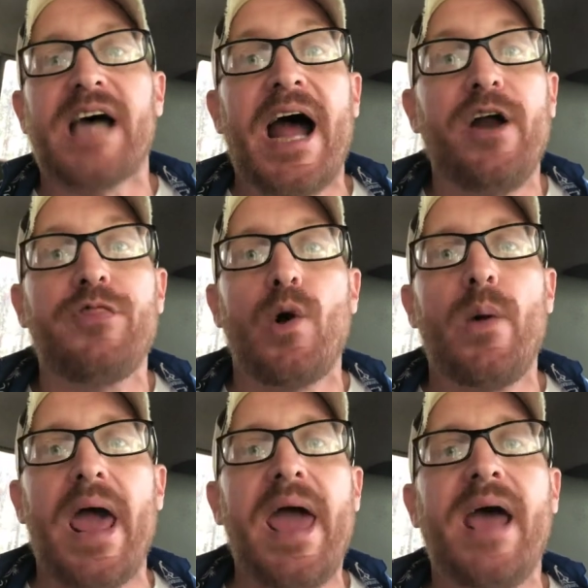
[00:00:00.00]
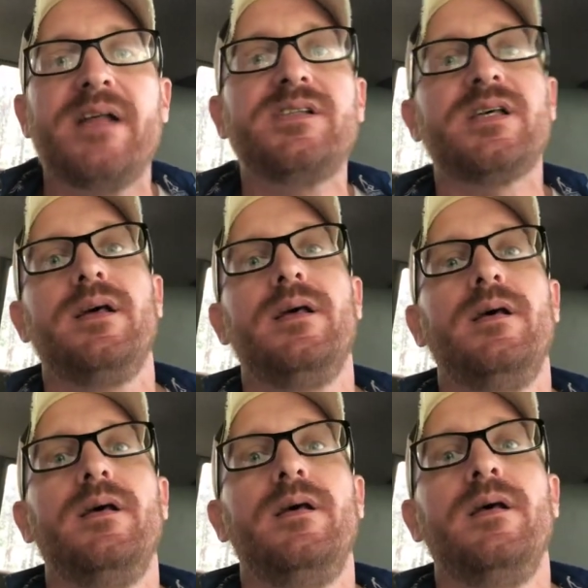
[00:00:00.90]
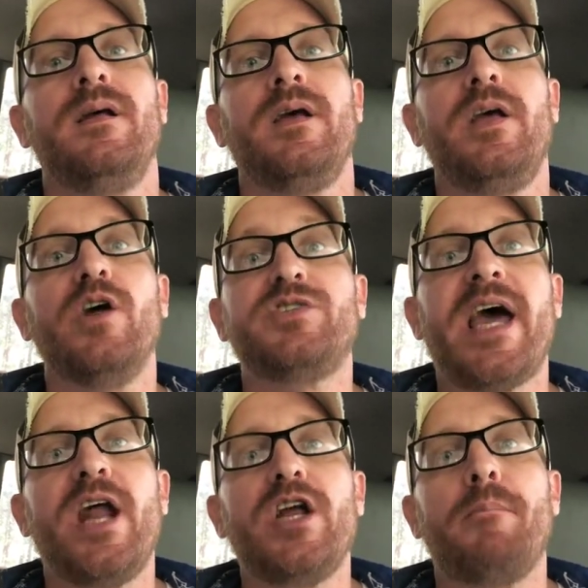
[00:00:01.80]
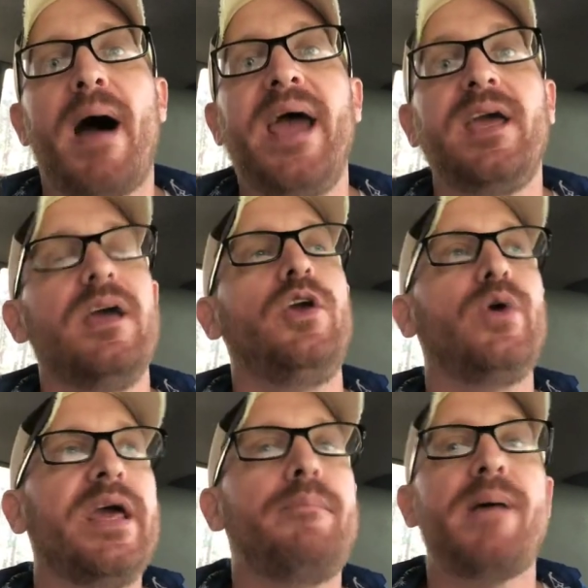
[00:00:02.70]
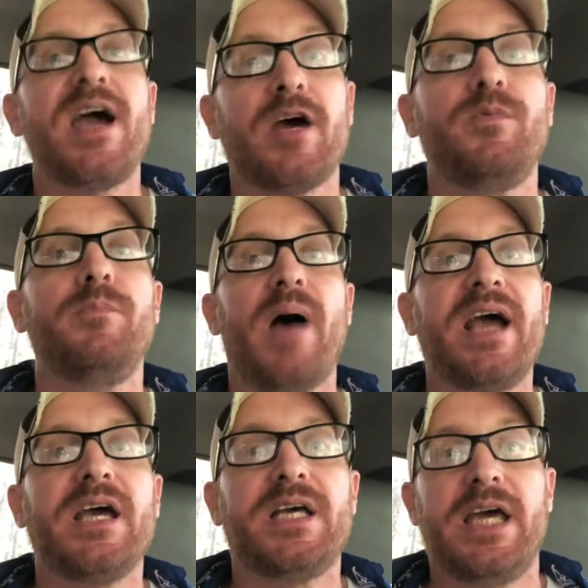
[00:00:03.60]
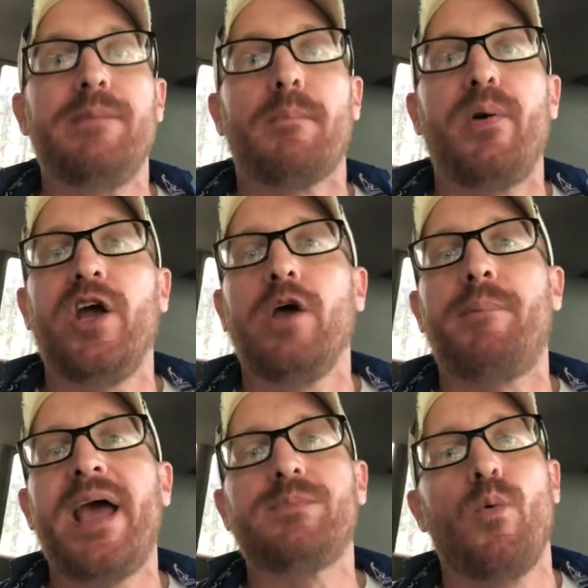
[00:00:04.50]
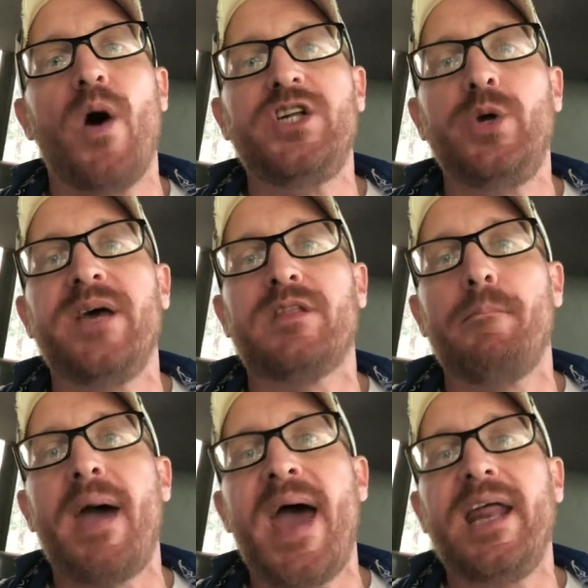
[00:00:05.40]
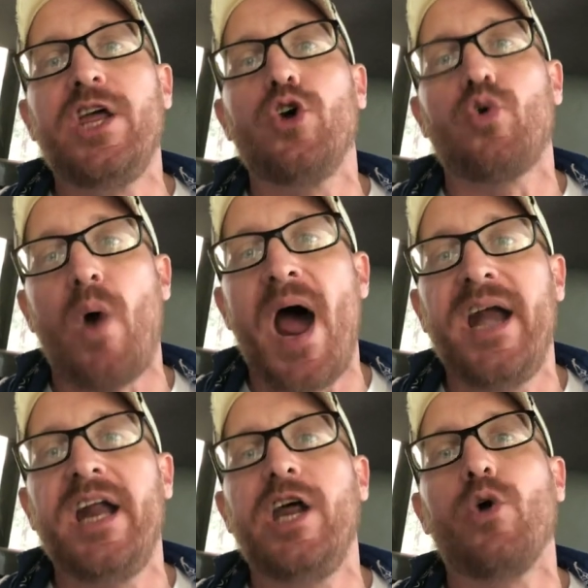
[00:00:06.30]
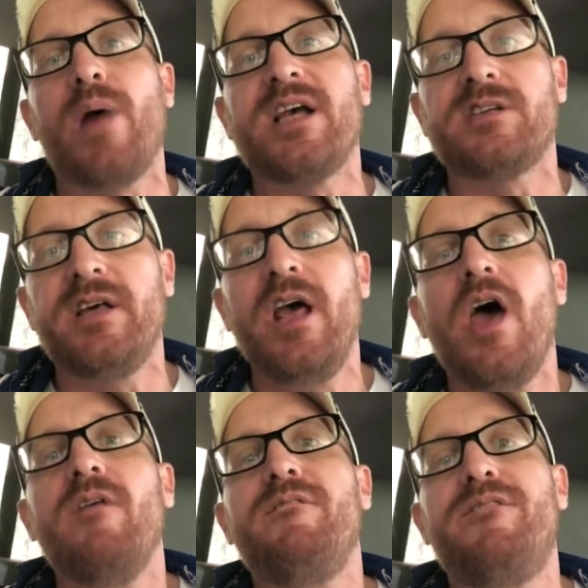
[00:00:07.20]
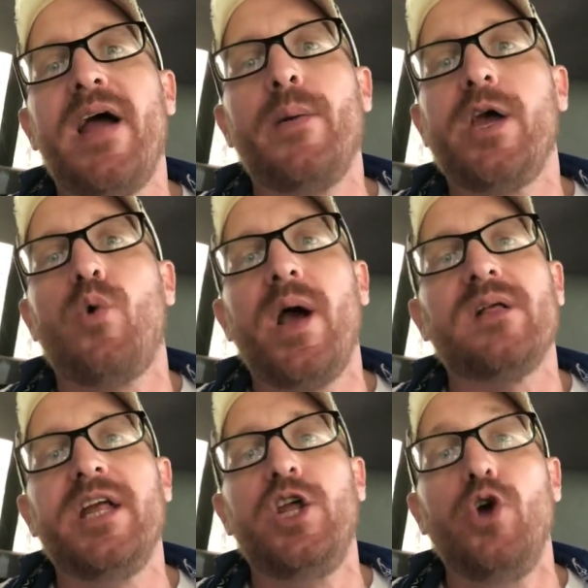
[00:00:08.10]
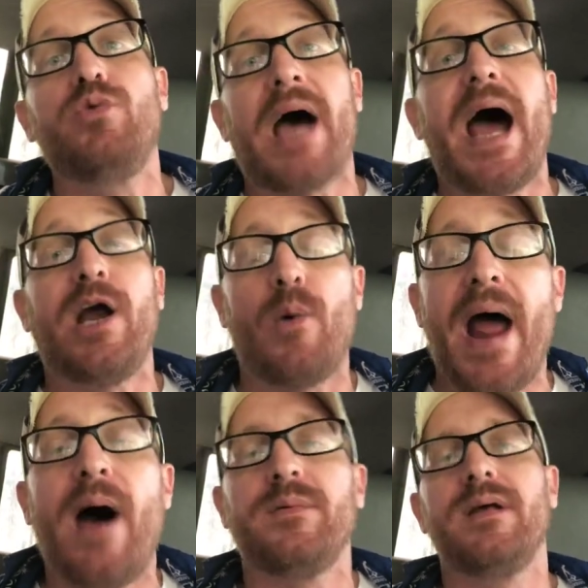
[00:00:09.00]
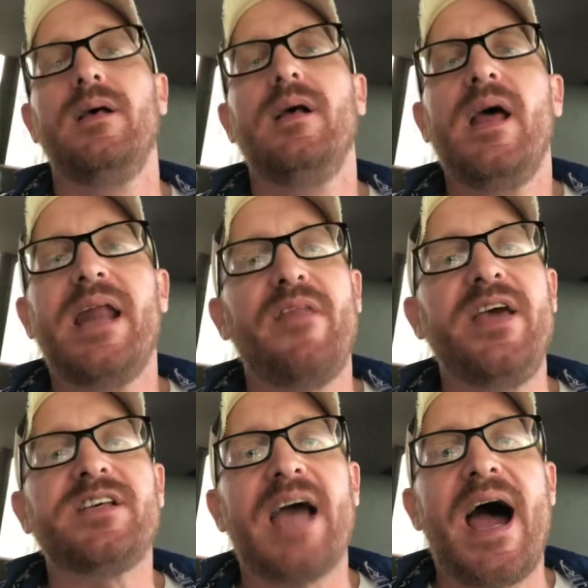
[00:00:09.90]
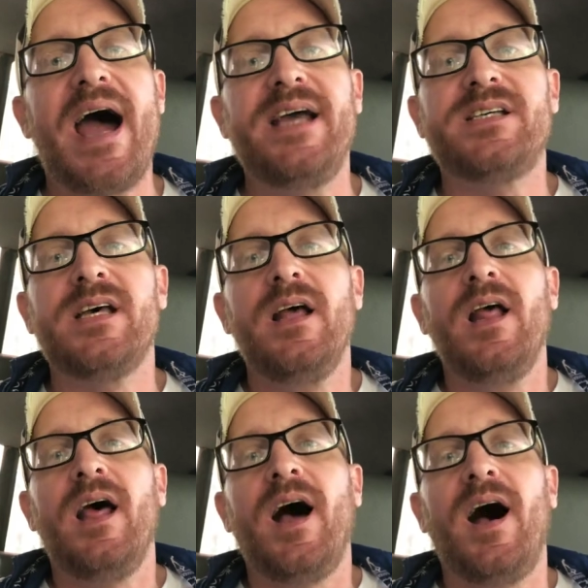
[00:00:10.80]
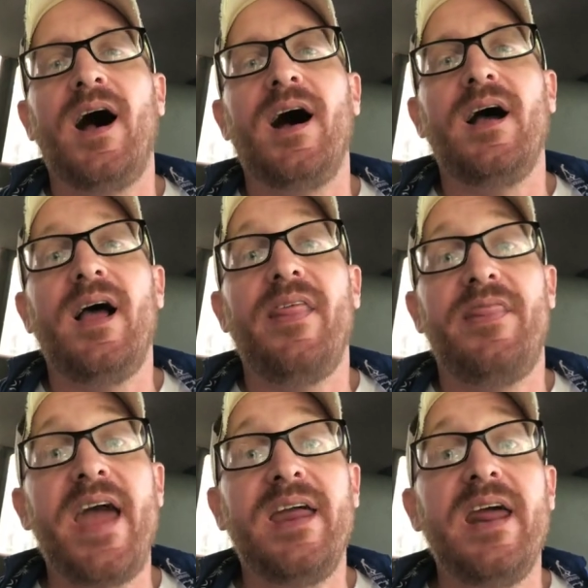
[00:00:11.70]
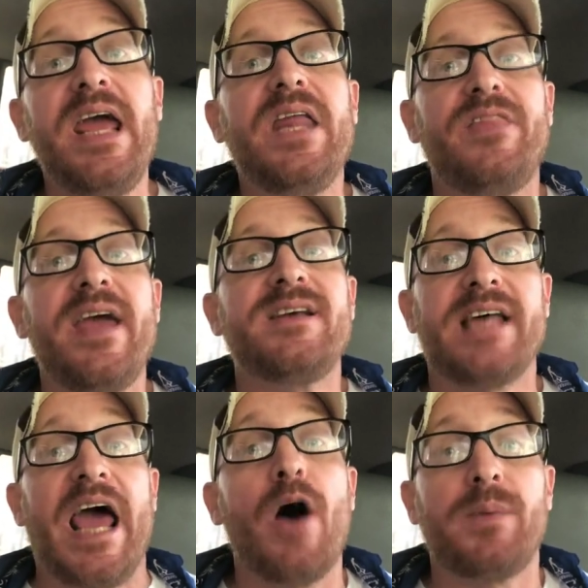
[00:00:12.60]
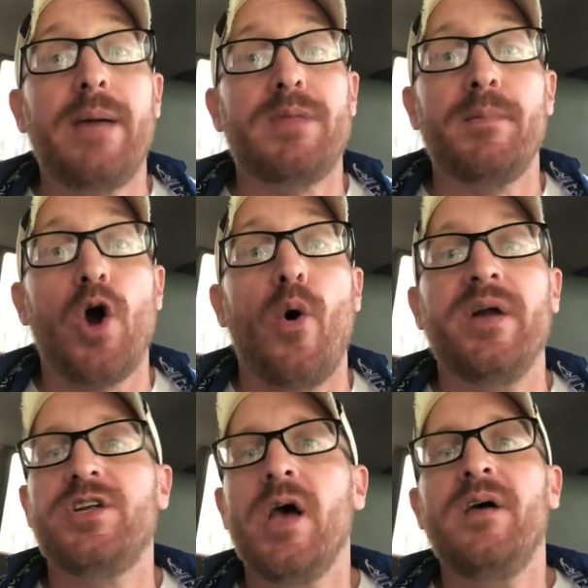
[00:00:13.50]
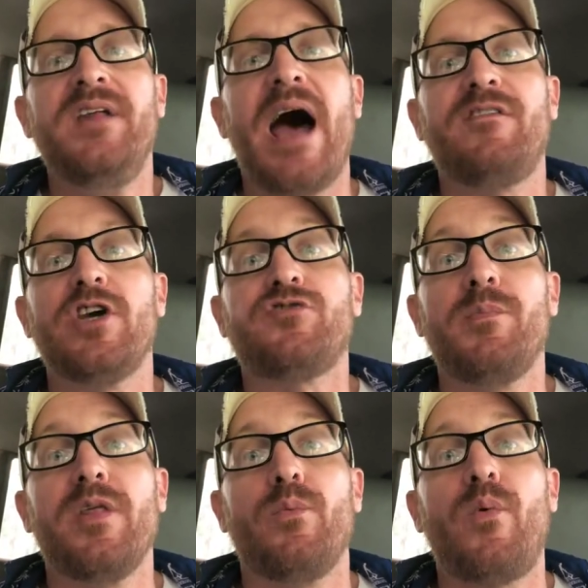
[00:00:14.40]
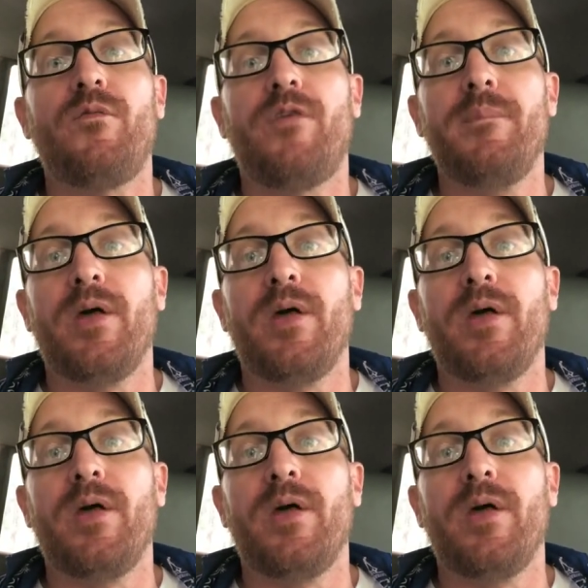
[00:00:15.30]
isn't as tiring throwing hands. You know, staying on your bike, you can get back up. I can keep a pretty good pace. But once you hit the mat and you're grinding, you're wrestling, very quickly you tire out. Now, these guys, they need things to help keep them going, not just from the